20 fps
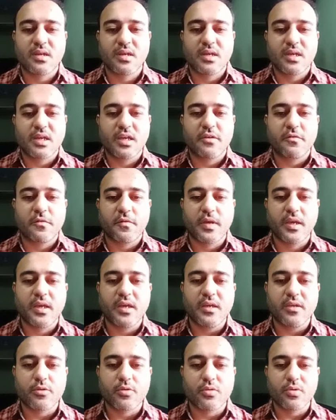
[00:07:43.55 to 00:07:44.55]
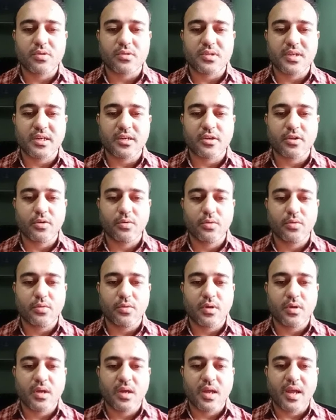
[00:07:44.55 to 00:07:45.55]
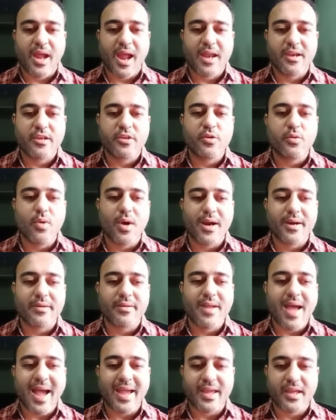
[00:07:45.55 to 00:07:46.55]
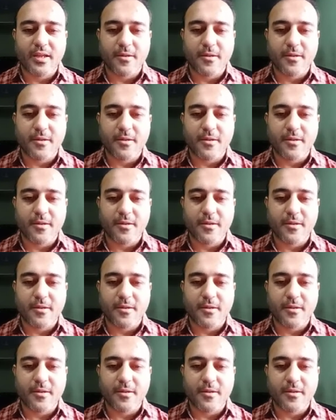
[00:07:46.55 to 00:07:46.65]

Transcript: if he roars at you and you are dying,